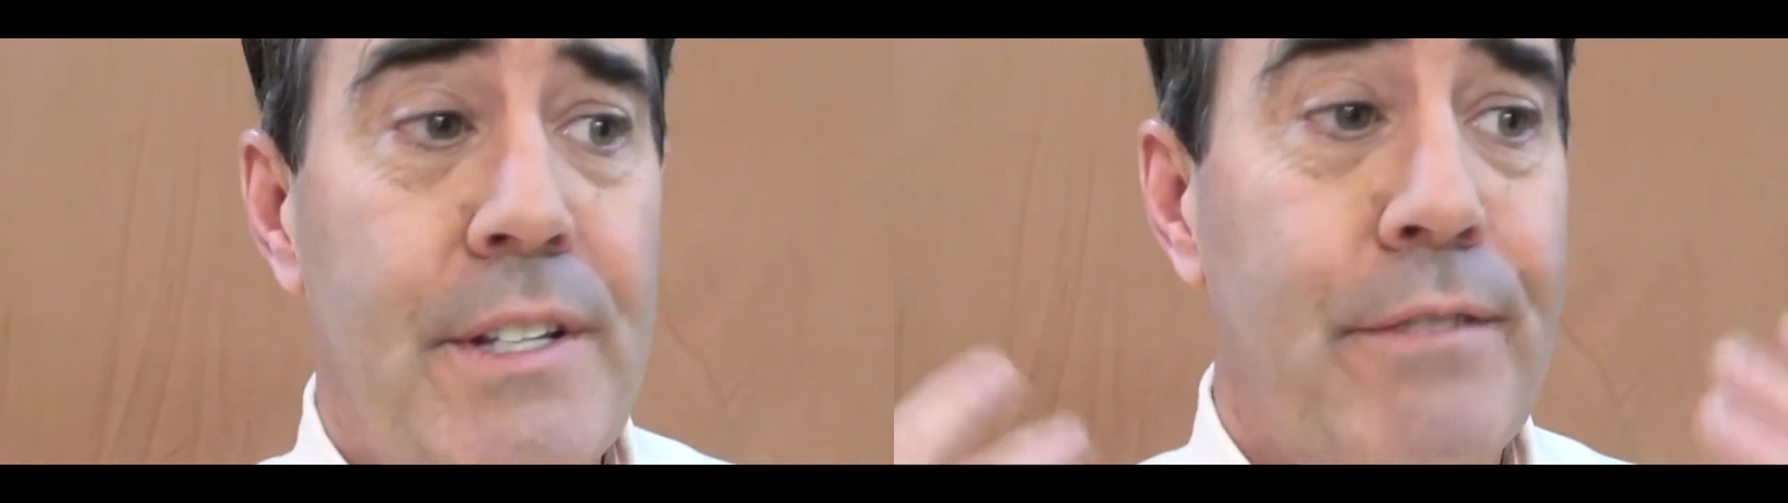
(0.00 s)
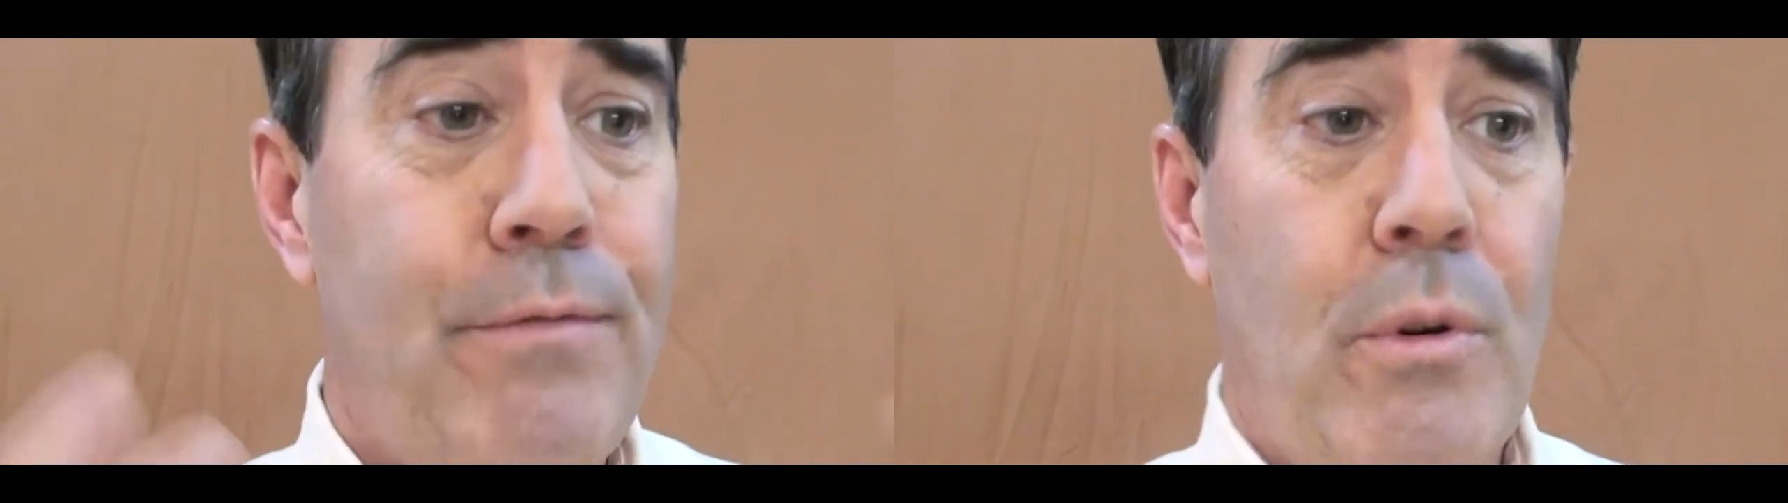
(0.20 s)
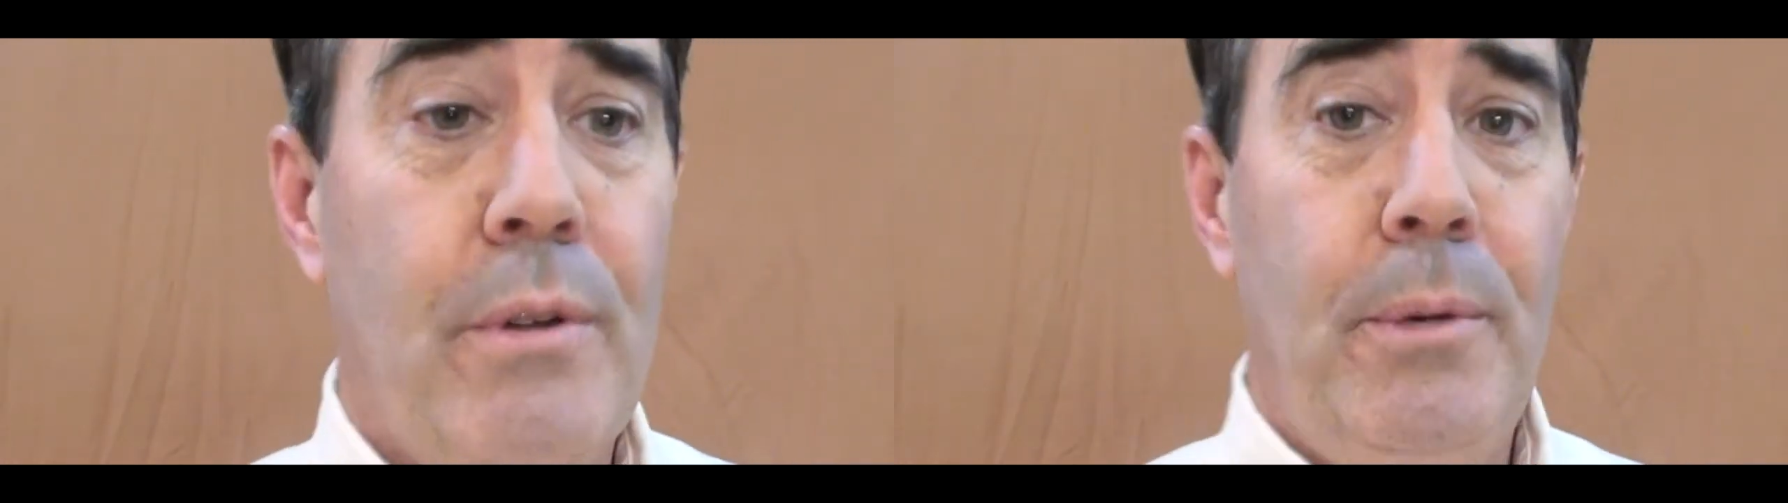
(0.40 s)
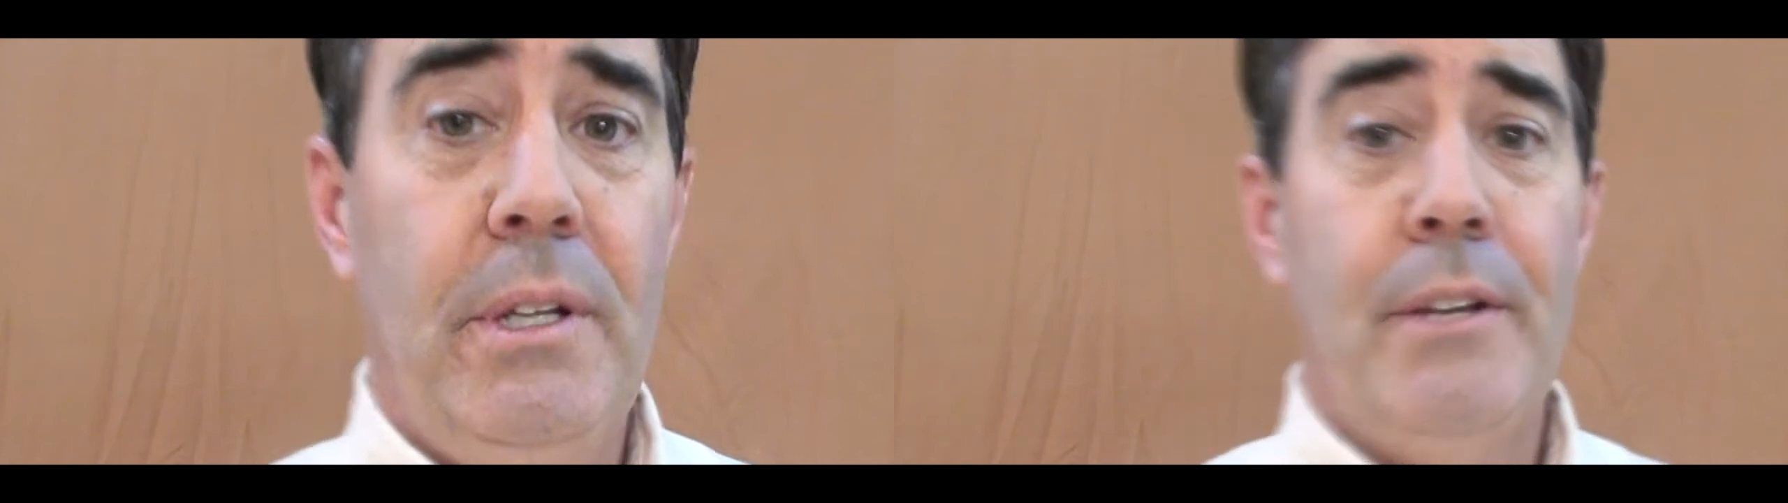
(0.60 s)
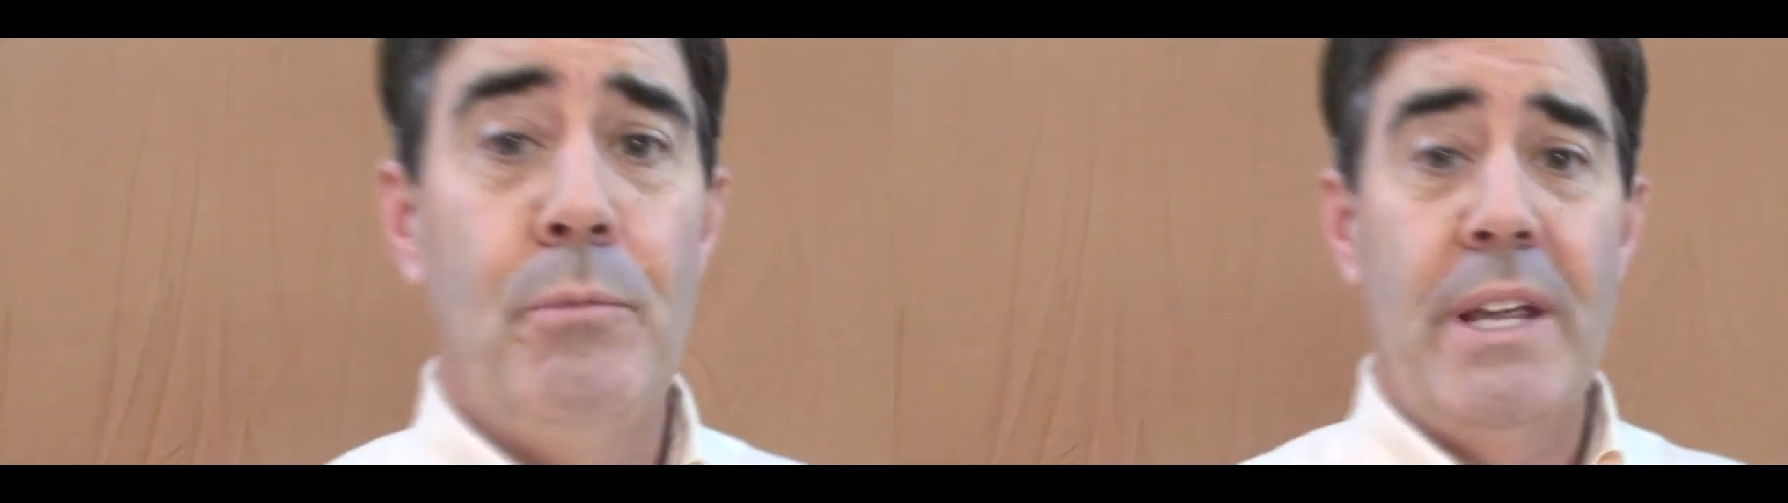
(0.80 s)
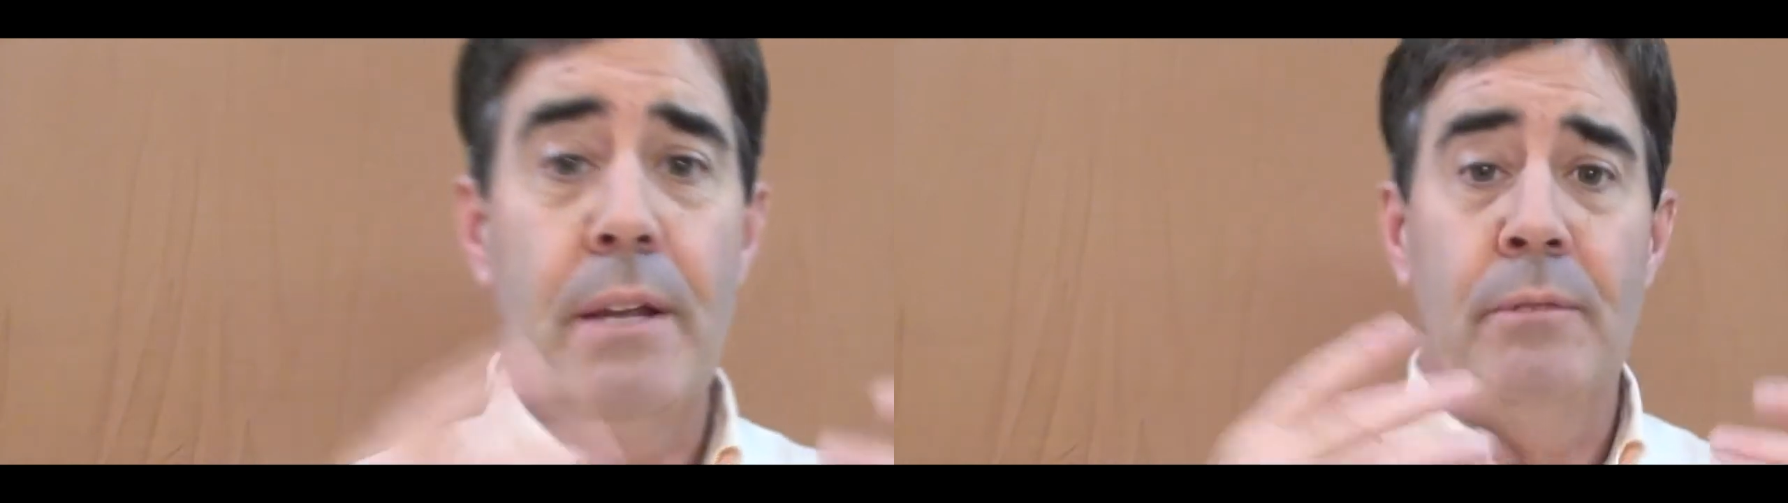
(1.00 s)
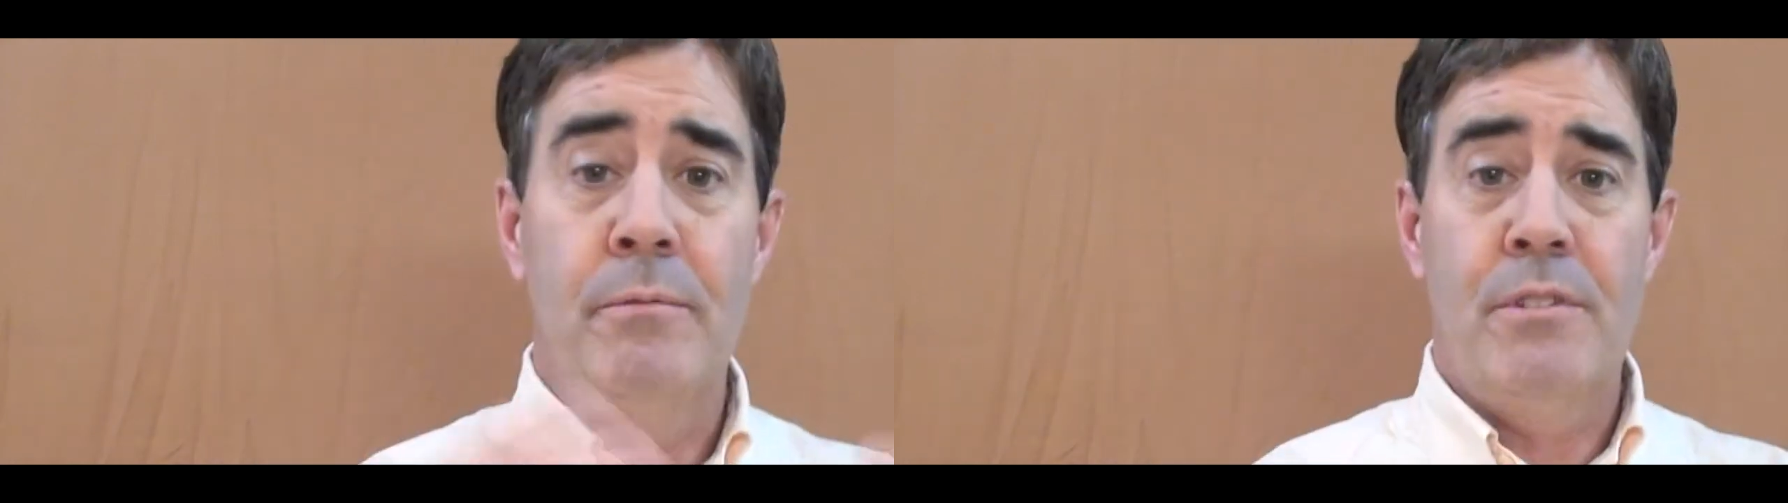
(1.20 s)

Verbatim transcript: it's affordable, and we can